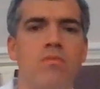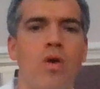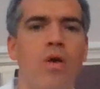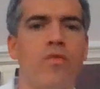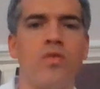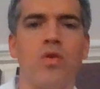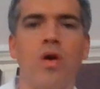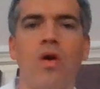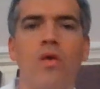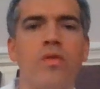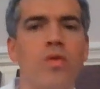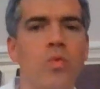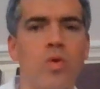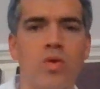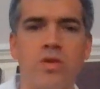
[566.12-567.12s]
over all
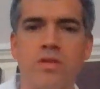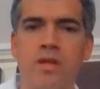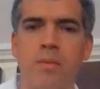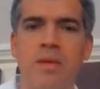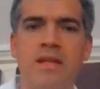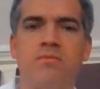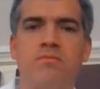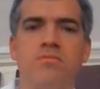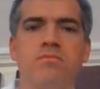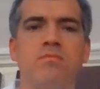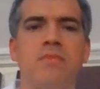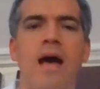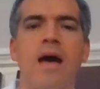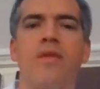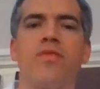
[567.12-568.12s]
the world. I mean,
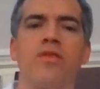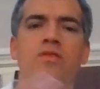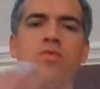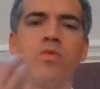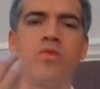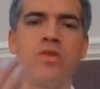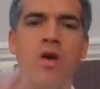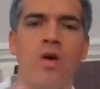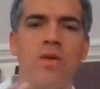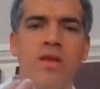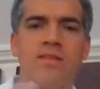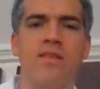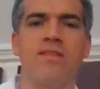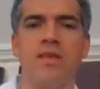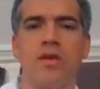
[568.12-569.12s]
Athens was known
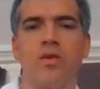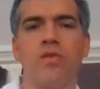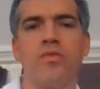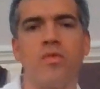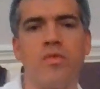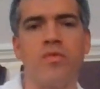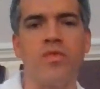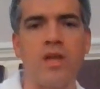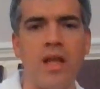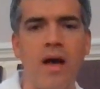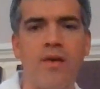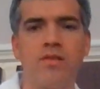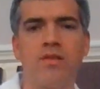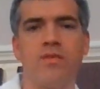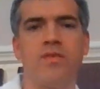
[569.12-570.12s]
as a center for
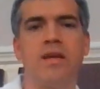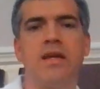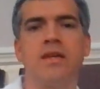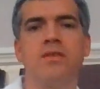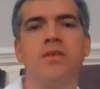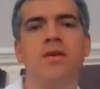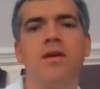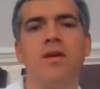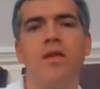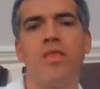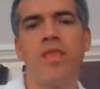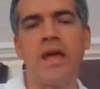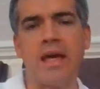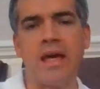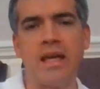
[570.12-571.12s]
philosophy and
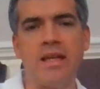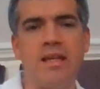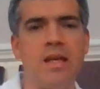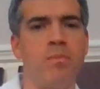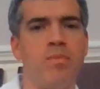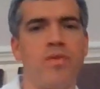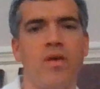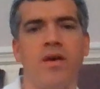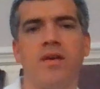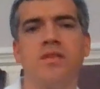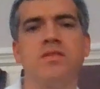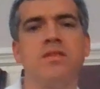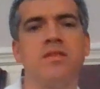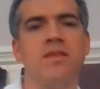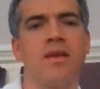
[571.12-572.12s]
thinking deep
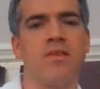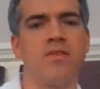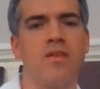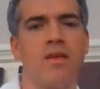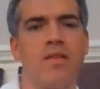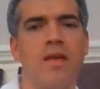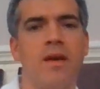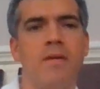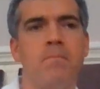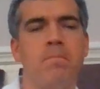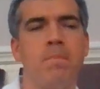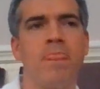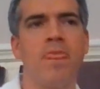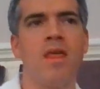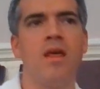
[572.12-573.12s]
thoughts and things like
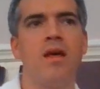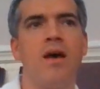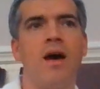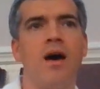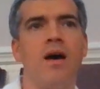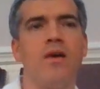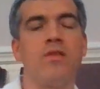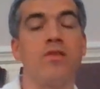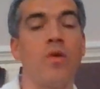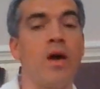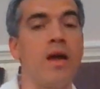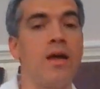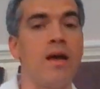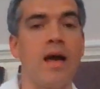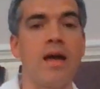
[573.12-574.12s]
that. Uh, so
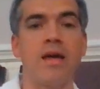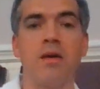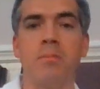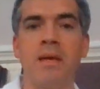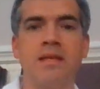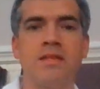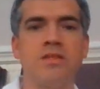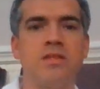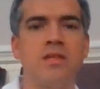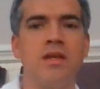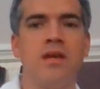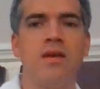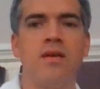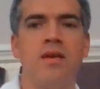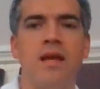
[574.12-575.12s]
I, I, commend
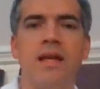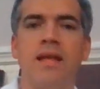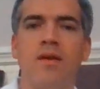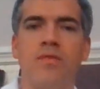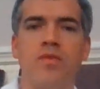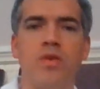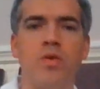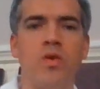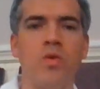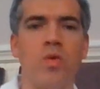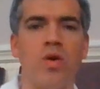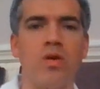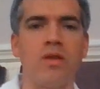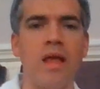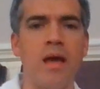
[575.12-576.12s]
any of you who
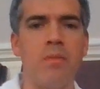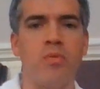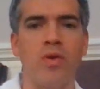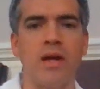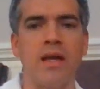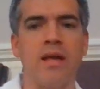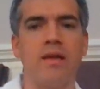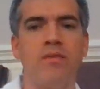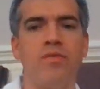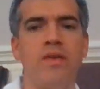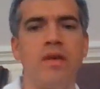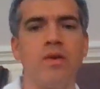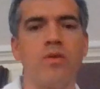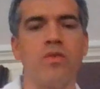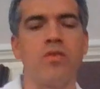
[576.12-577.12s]
are laboring in
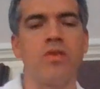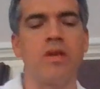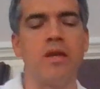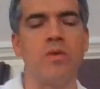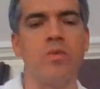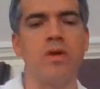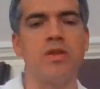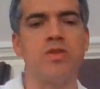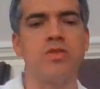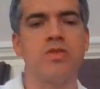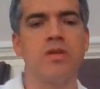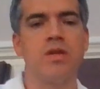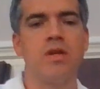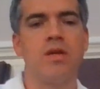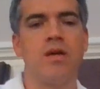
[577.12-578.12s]
fields in which,